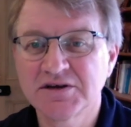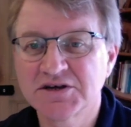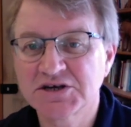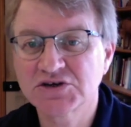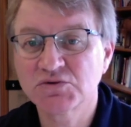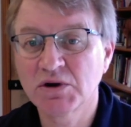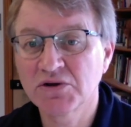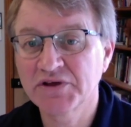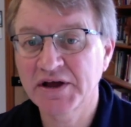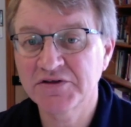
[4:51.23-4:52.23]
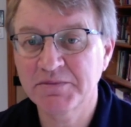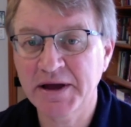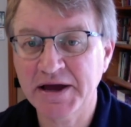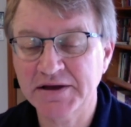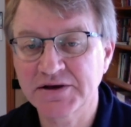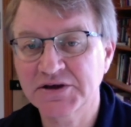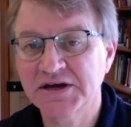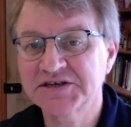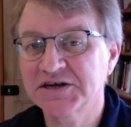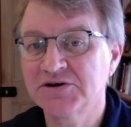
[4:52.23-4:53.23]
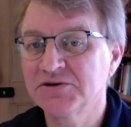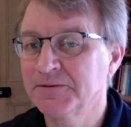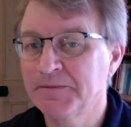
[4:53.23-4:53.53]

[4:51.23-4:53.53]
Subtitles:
So it's well down the back, okay? So